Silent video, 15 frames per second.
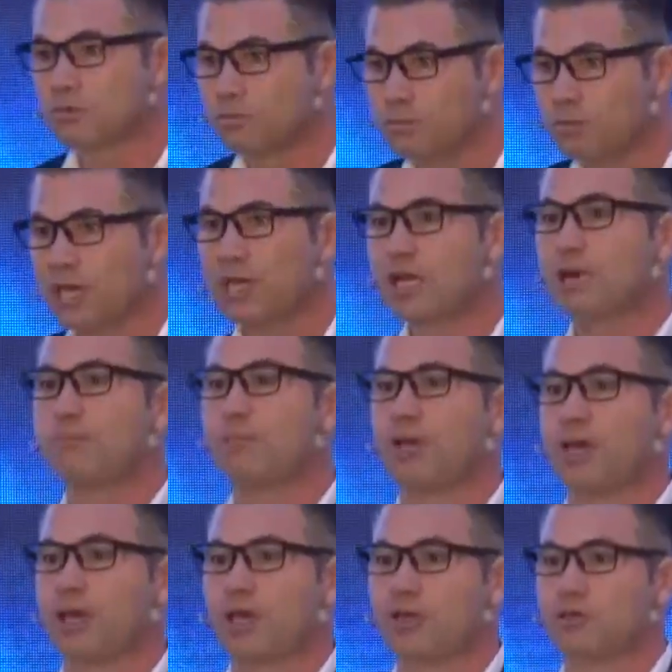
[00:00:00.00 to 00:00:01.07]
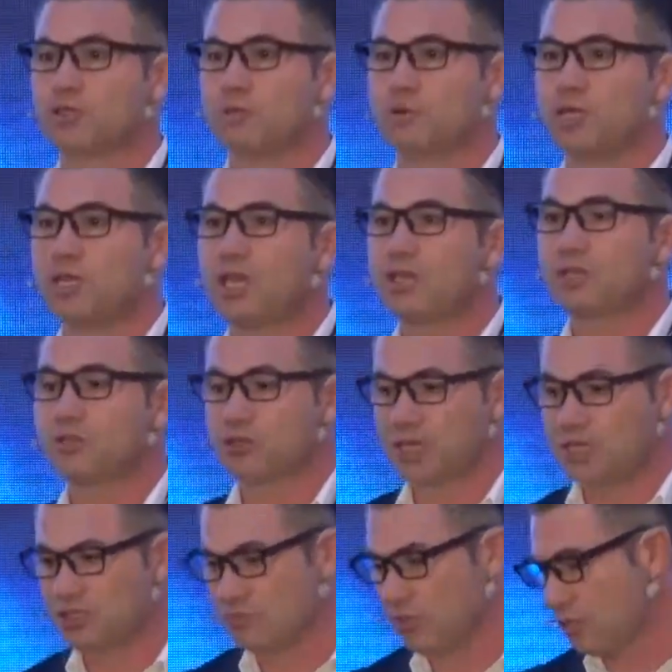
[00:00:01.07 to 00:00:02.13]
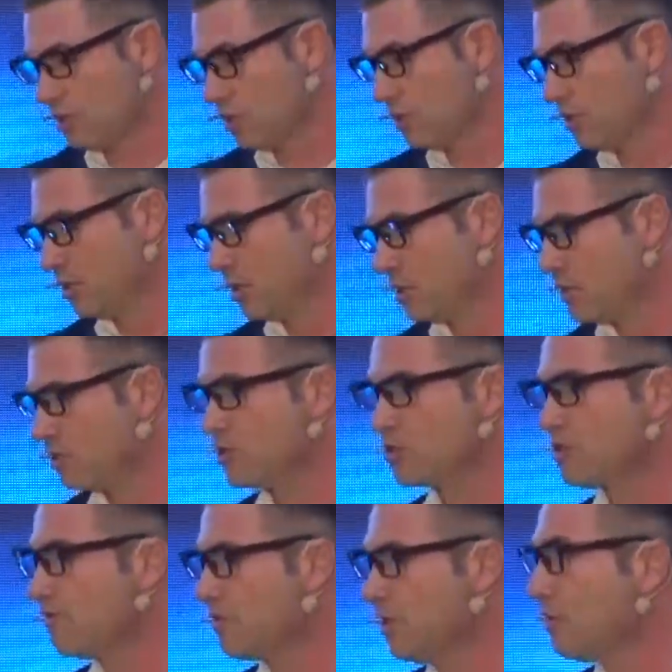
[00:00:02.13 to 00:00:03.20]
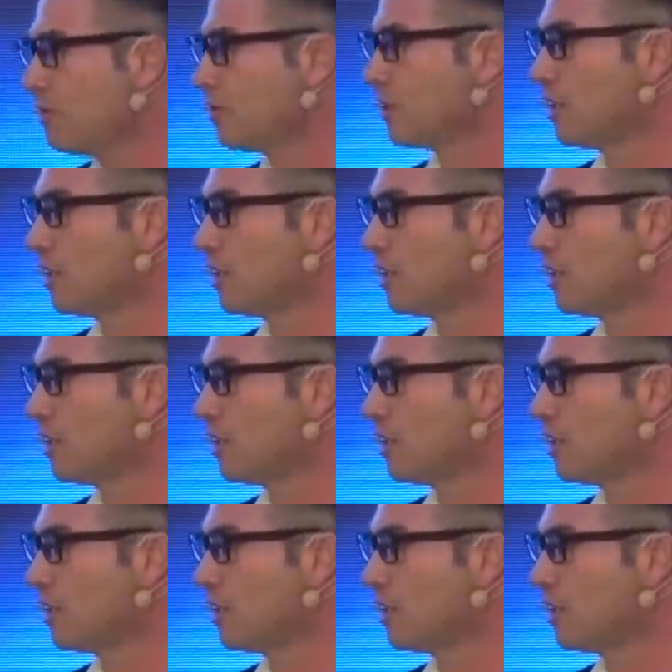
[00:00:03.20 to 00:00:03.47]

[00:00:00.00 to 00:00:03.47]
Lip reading: plug and play? So we take the transmitter. There's a video in